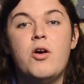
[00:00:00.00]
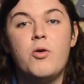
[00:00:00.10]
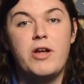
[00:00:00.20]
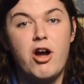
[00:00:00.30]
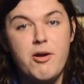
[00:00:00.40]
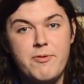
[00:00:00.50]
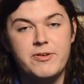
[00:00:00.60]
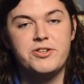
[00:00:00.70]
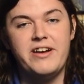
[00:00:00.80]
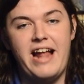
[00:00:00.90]
We hope you
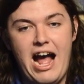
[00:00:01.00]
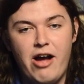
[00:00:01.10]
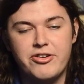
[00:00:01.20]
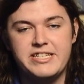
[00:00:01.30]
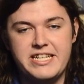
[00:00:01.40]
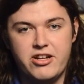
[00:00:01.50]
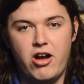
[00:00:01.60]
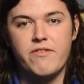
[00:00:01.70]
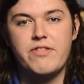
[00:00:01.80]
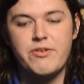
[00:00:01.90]
enjoyed our critique
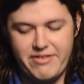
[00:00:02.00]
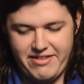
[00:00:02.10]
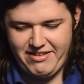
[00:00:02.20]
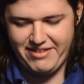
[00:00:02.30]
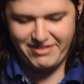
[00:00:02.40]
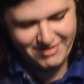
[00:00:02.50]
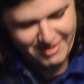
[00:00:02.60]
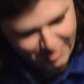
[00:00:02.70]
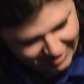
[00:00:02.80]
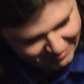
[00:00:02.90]
of the Resistance. They're
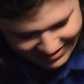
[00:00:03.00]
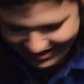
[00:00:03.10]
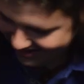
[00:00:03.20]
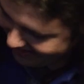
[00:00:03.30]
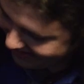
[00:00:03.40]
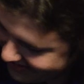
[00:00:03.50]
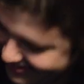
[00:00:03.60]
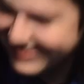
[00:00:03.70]
both upside down, aren't they?